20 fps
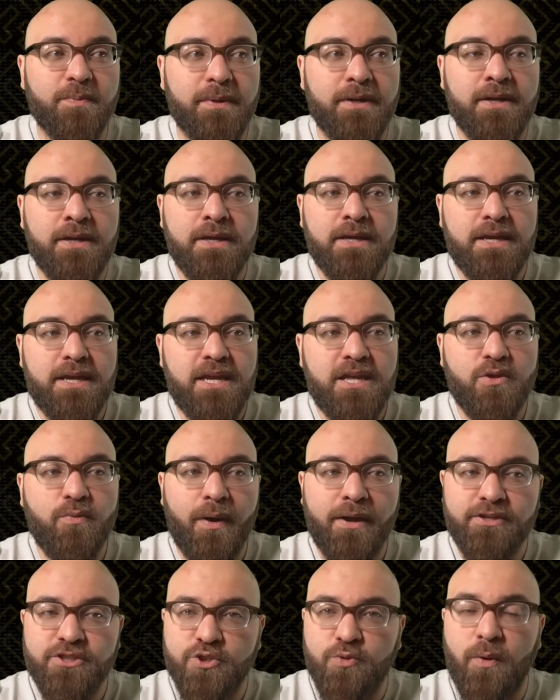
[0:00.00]
but either
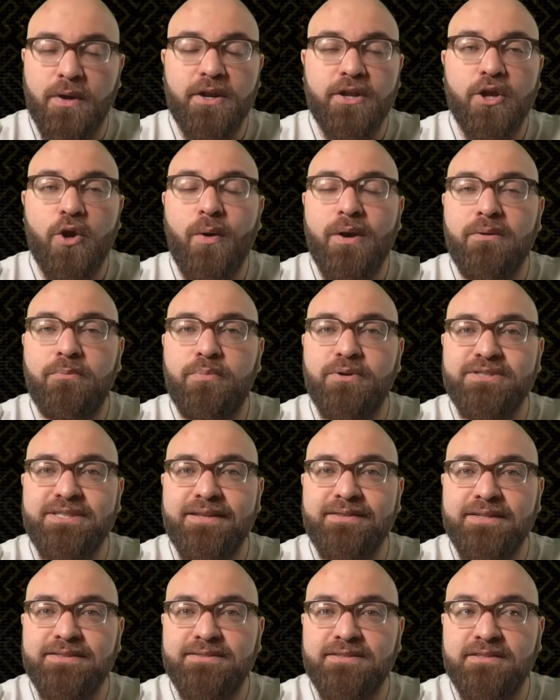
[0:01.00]
way, just wanted to go ahead and
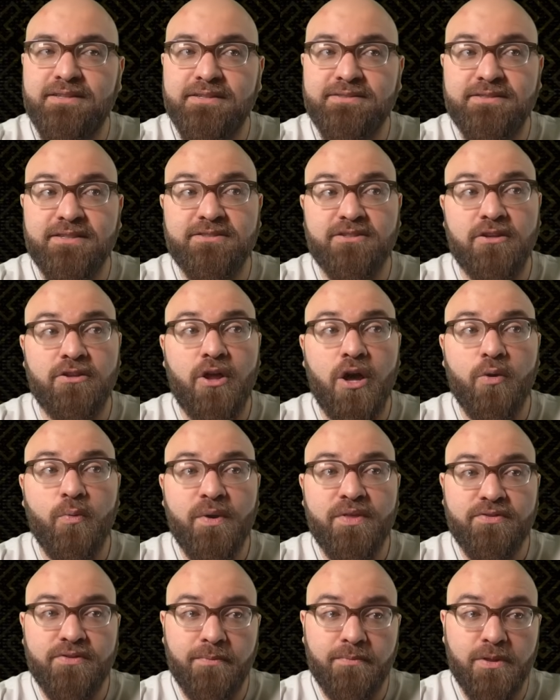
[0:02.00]
present these statistics along
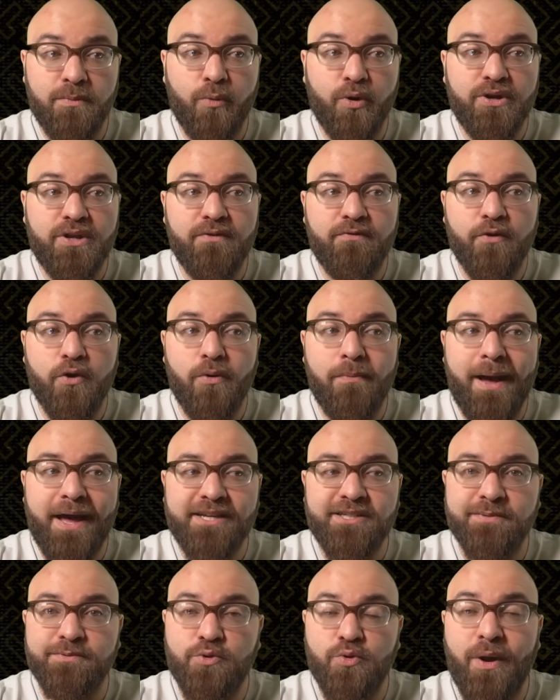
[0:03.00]
with some of the more difficult
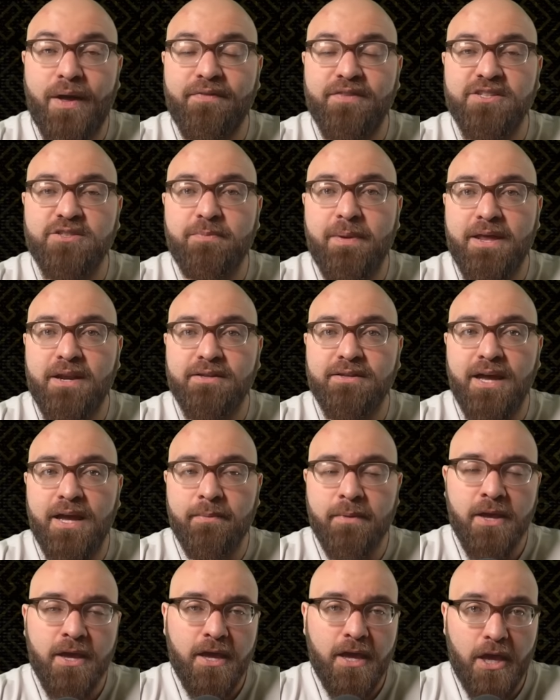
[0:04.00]
matchups throughout this span of time
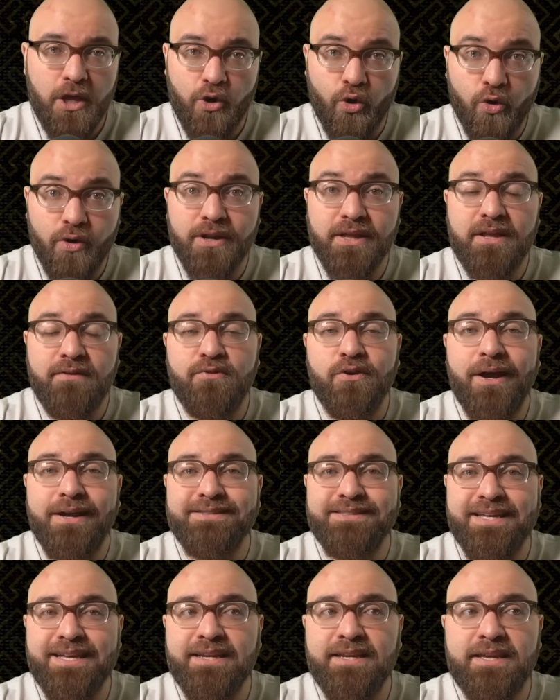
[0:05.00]
in order to give you guys
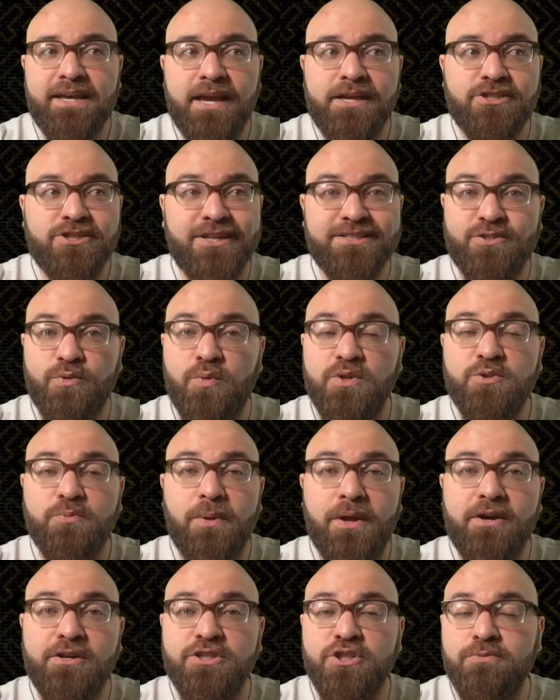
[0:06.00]
the indication as to which
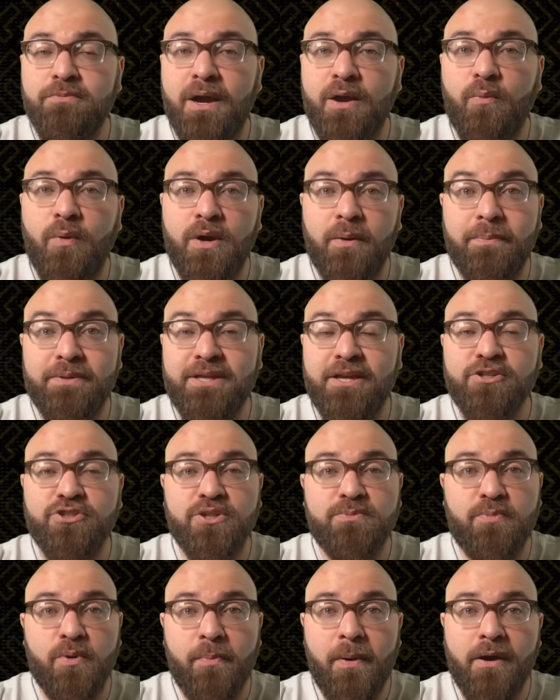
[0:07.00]
players you might want to
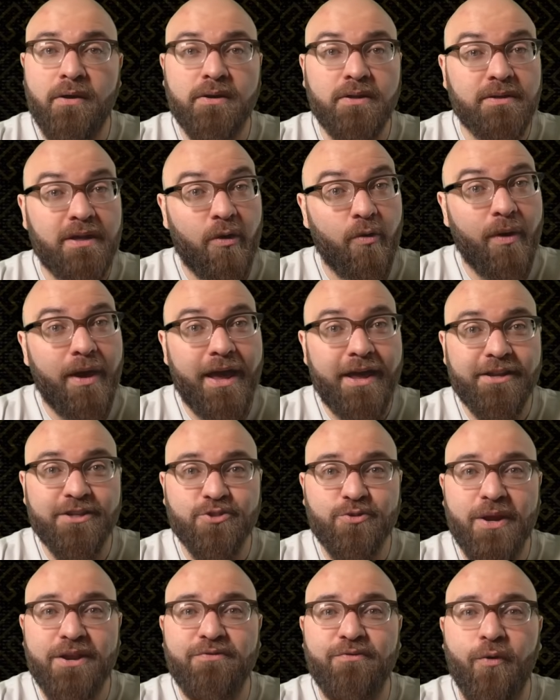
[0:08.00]
potentially prepare to come ahead and
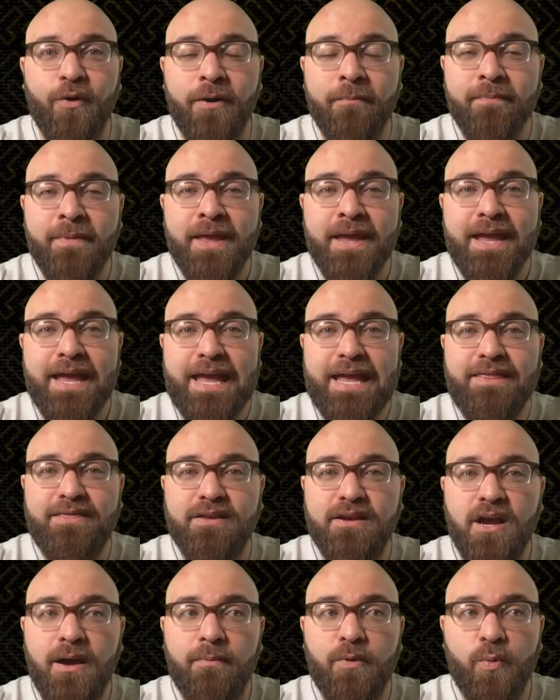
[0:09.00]
trade for in the
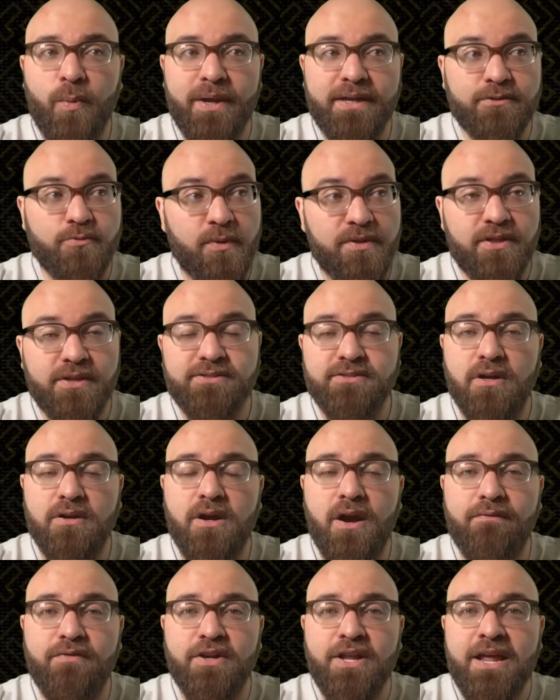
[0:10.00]
coming weeks. With this all
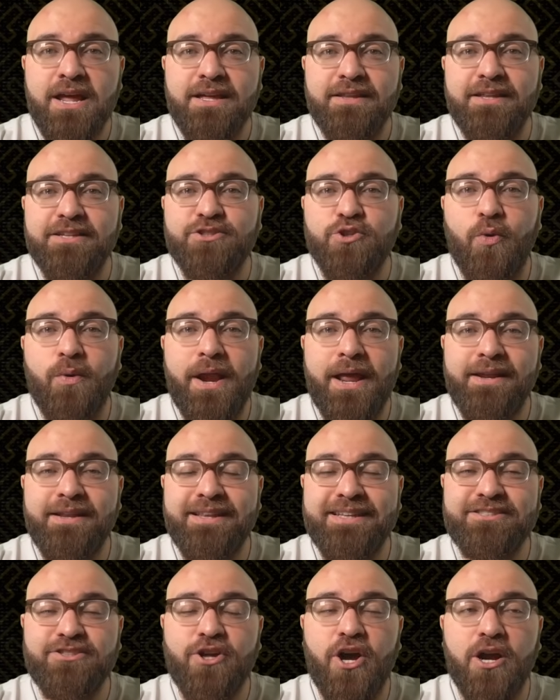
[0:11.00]
covered, let's go ahead and
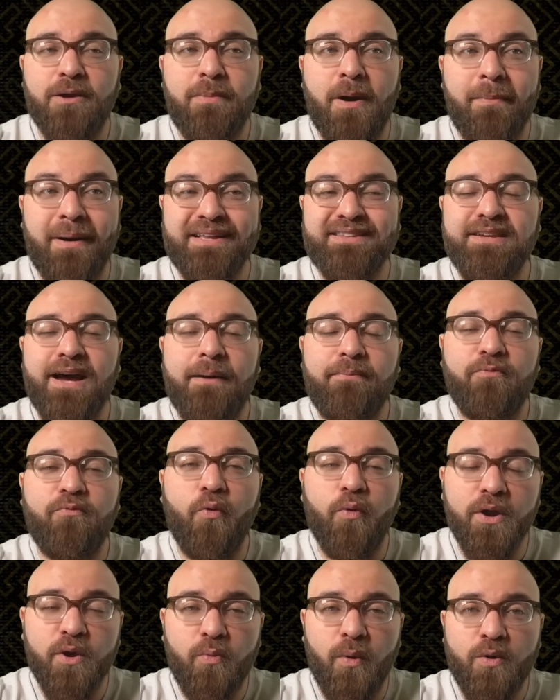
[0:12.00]
let's talk about my top
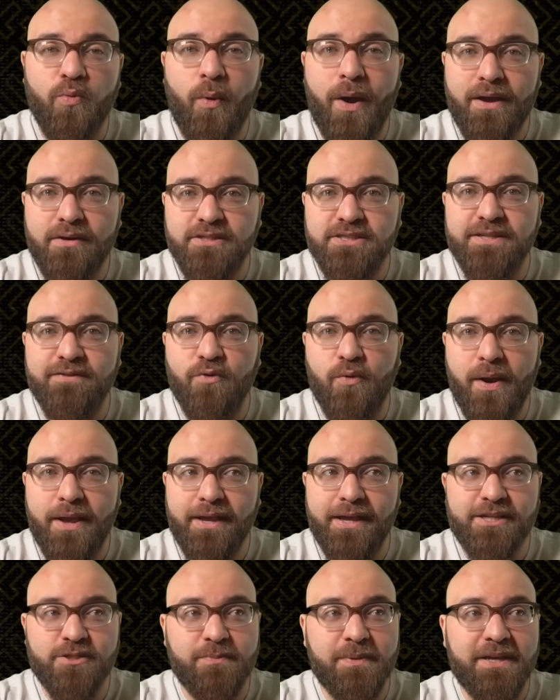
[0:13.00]
41 wide receiver
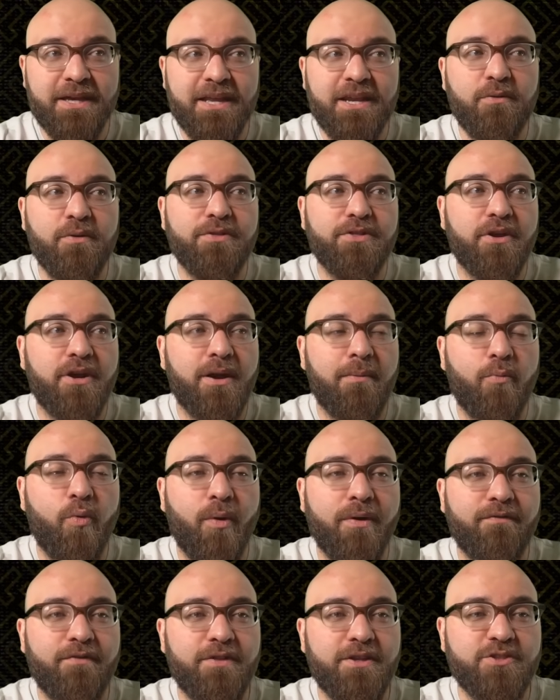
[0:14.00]
rankings. Beginning with our number
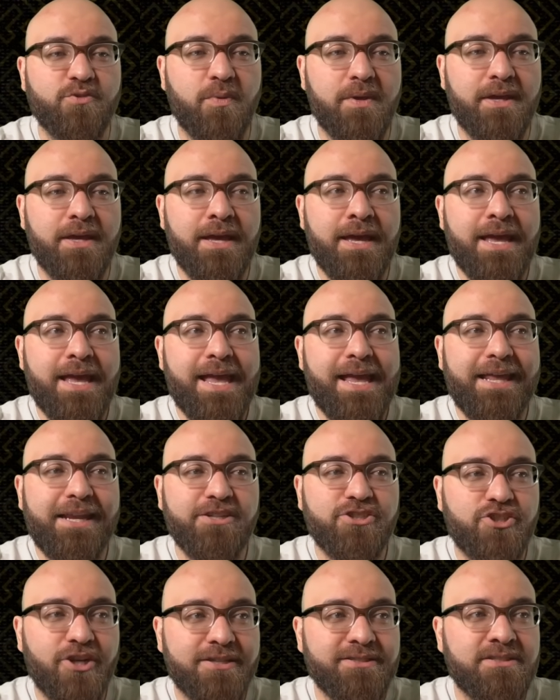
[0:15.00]
one for this week, it
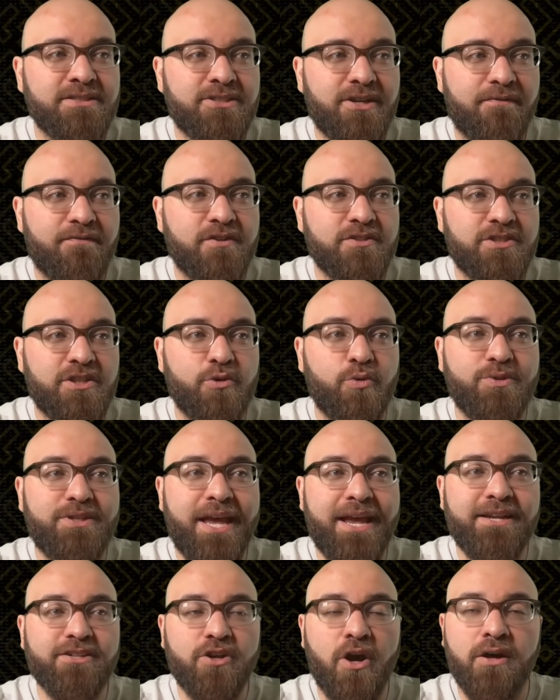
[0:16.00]
is Justin Jefferson, who
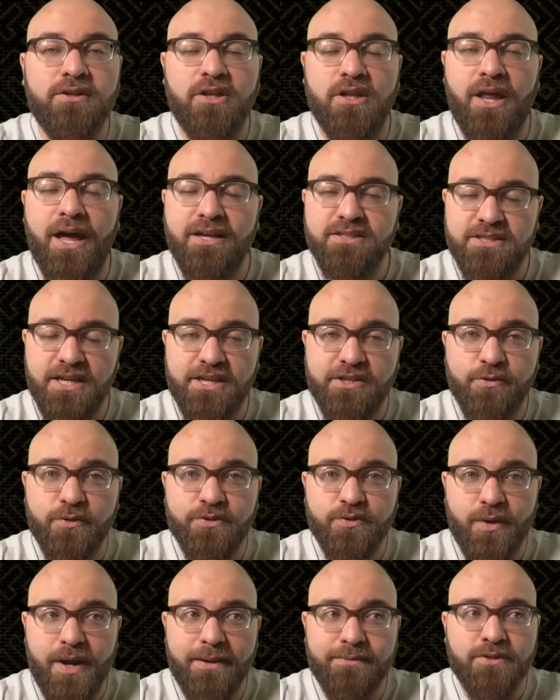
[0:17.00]
takes on the Los
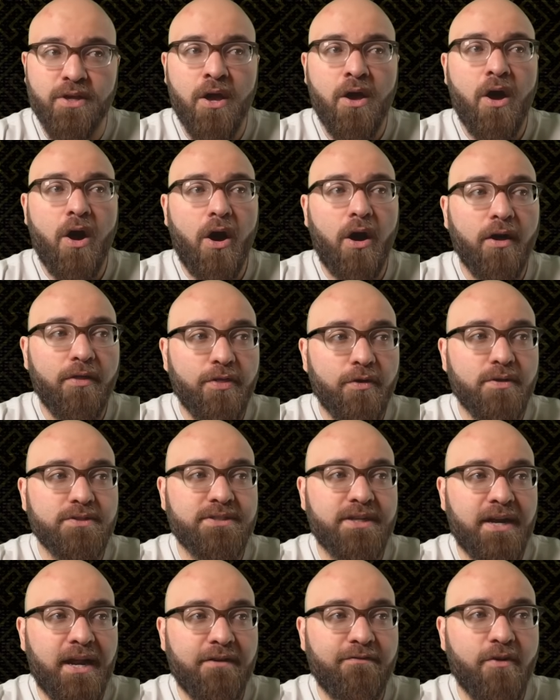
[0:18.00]
Angeles Rams on
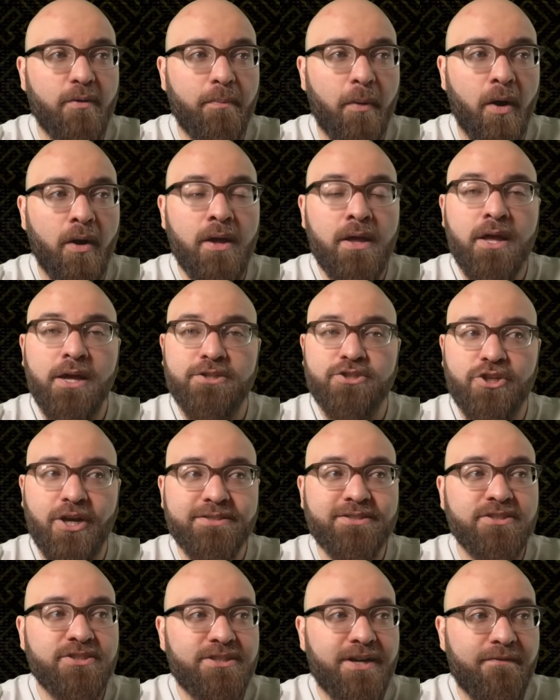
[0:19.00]
Thursday Night Football.
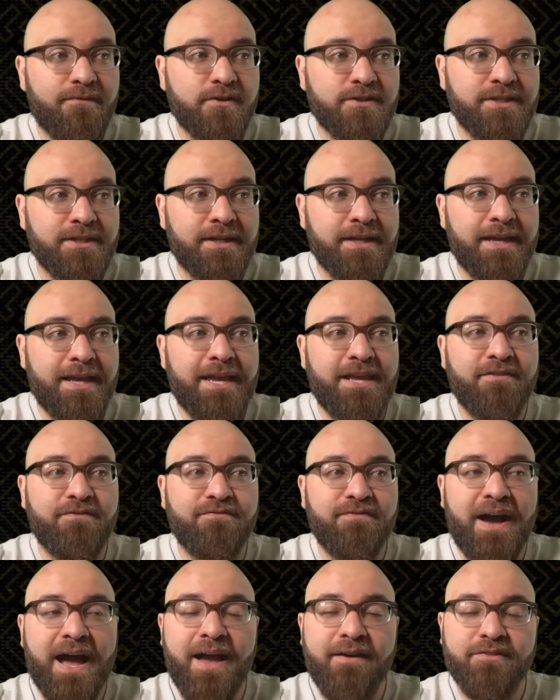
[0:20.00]
Justin Jefferson, in
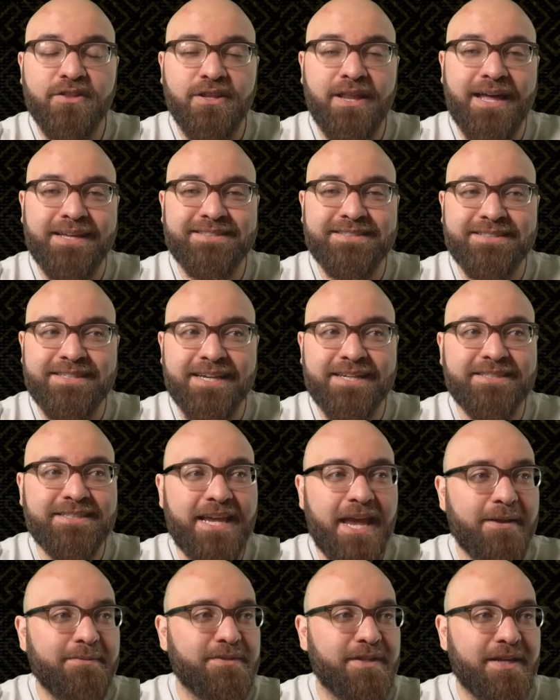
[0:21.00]
five of the last six
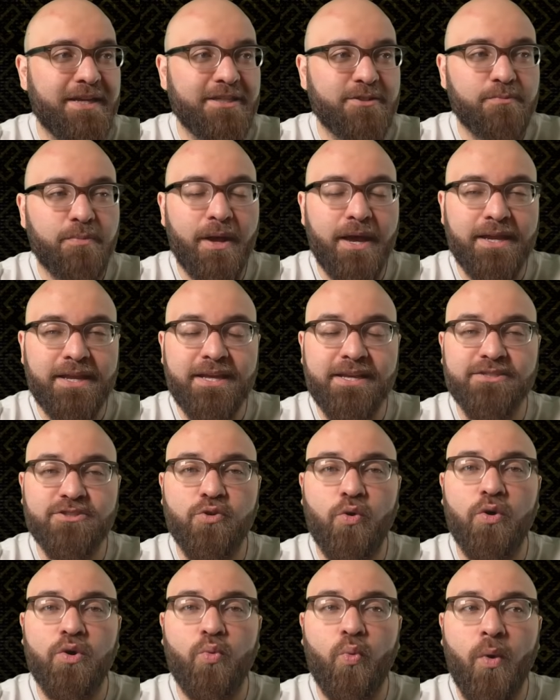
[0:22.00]
games that he has played, he has
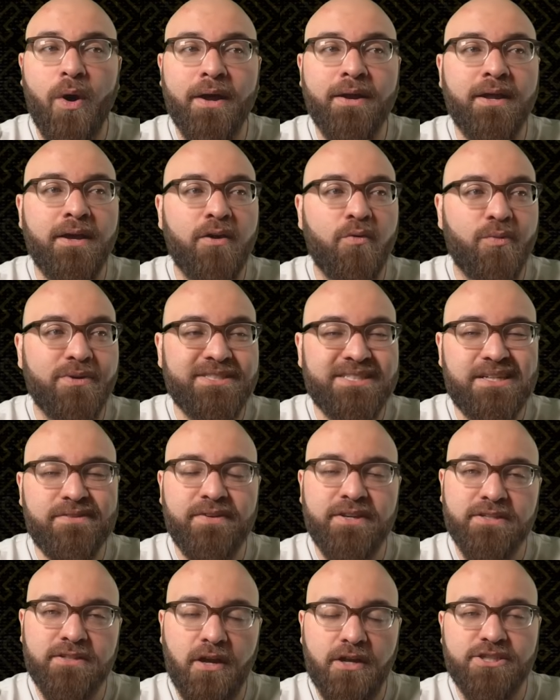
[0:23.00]
scored one
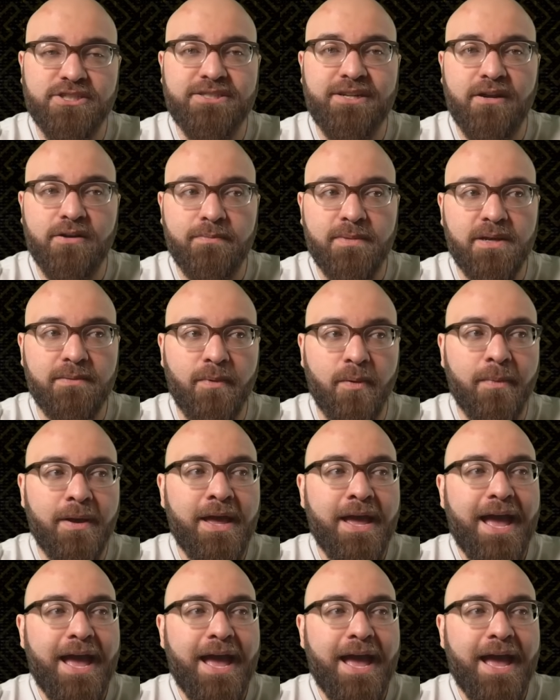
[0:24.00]
receiving touchdown minimum.